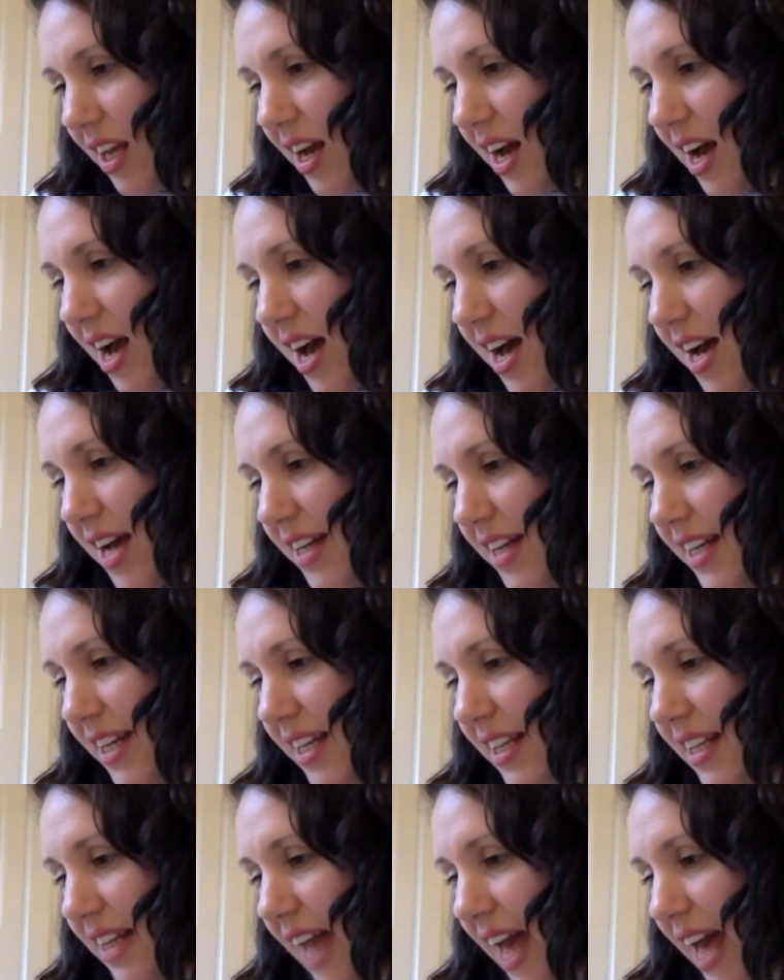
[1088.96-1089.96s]

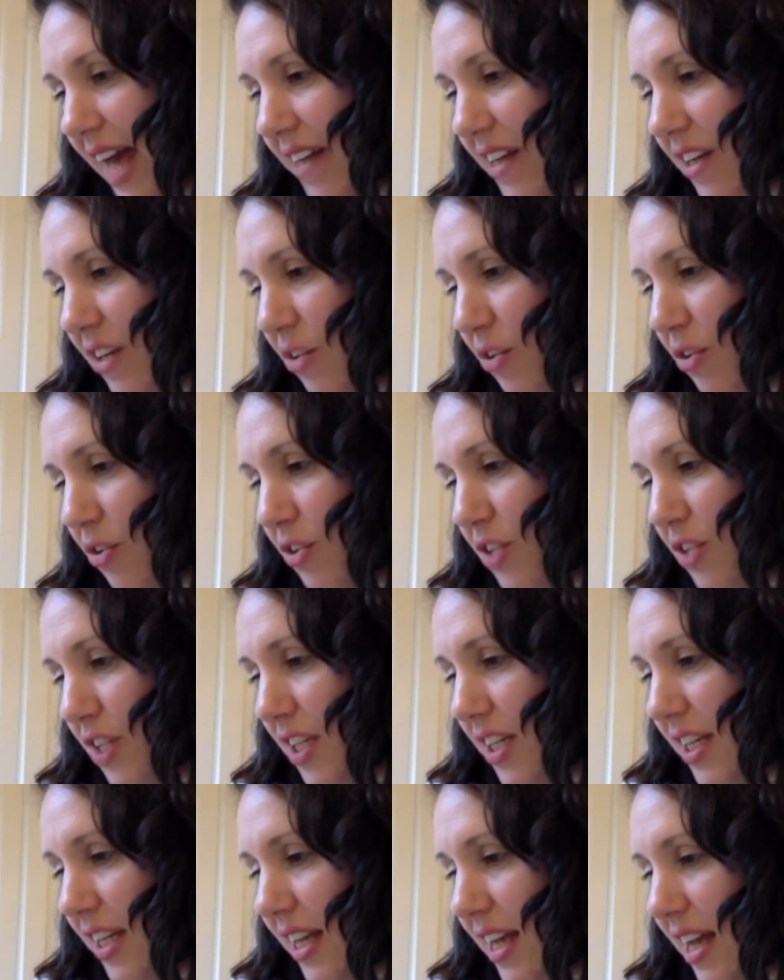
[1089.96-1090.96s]
Neither Anna nor
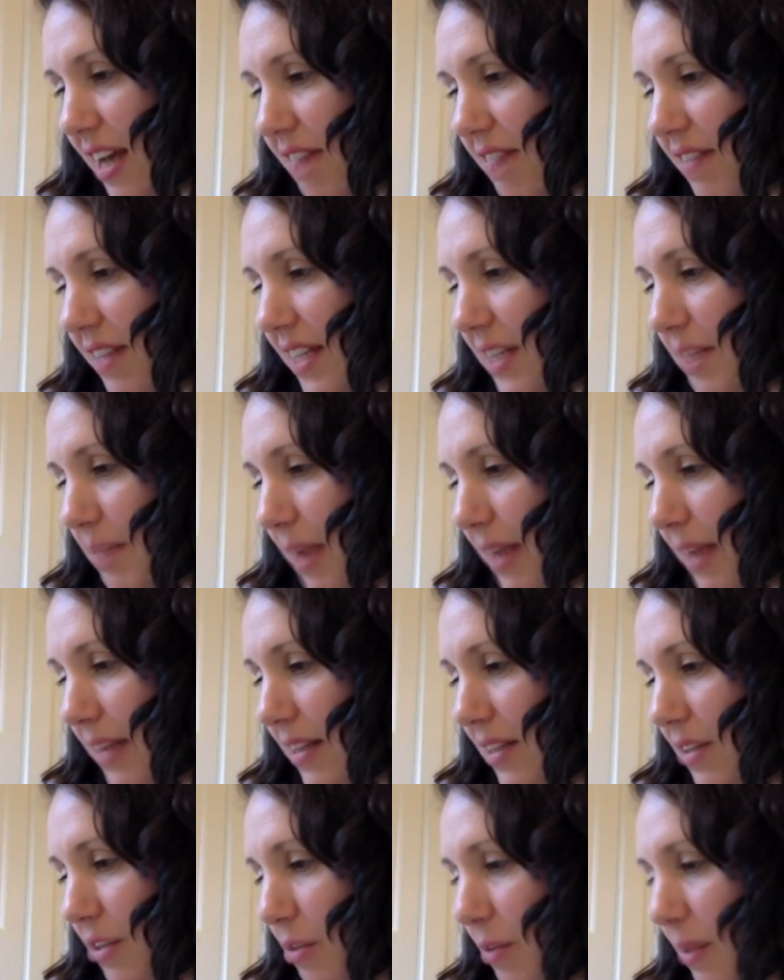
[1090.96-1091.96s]
Eugenia ever
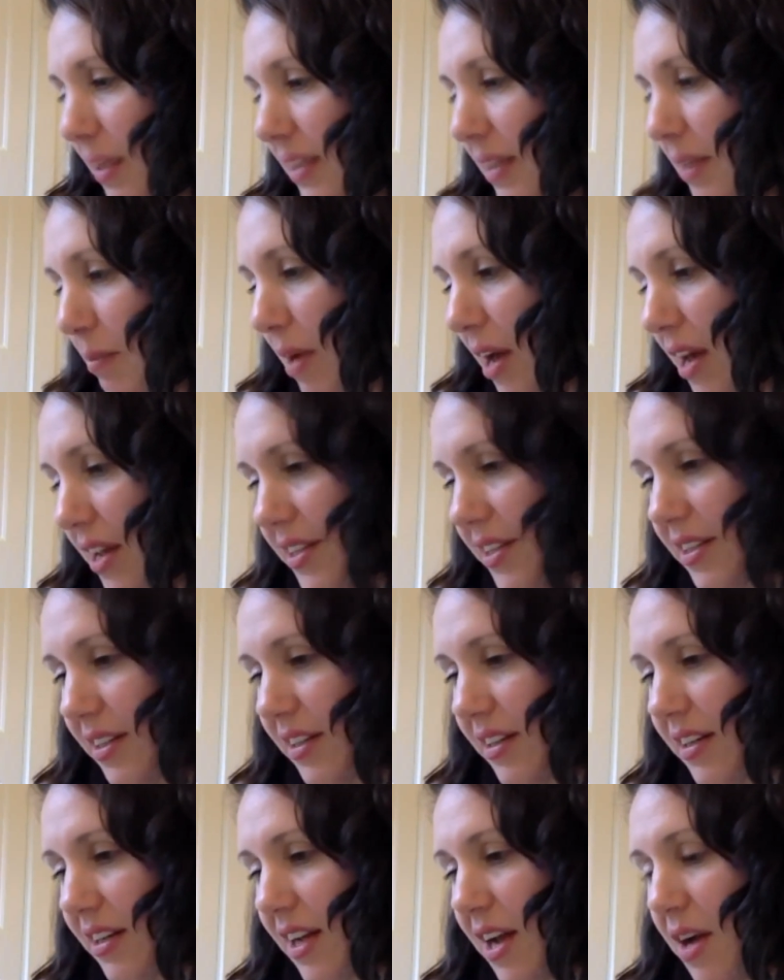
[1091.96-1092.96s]
expected to meet in
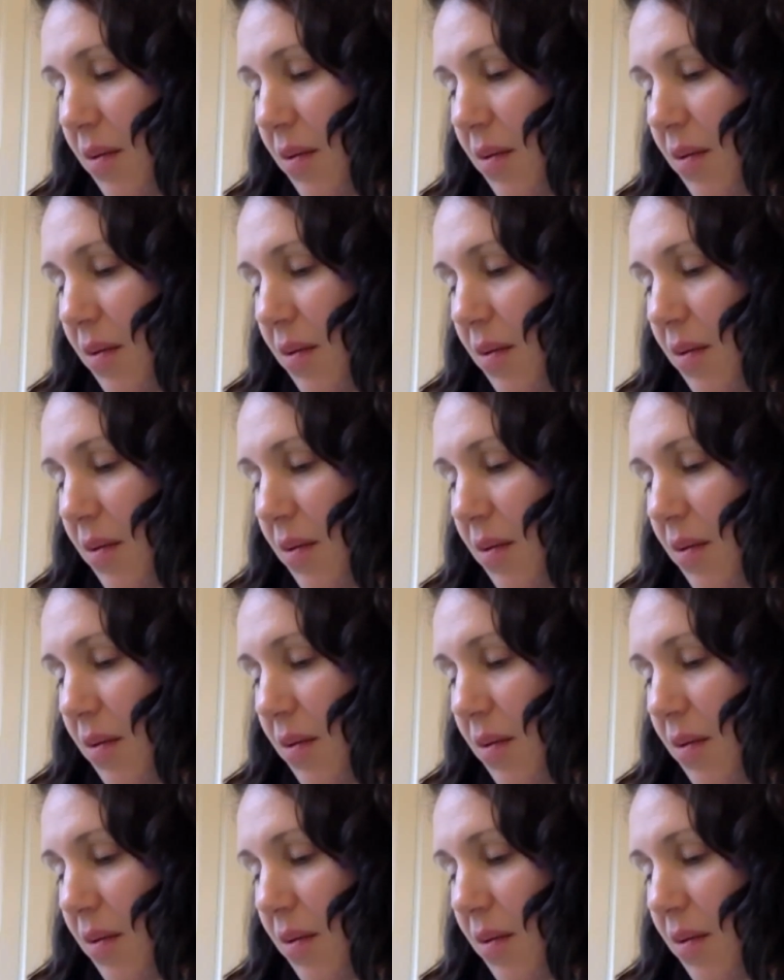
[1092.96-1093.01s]
person.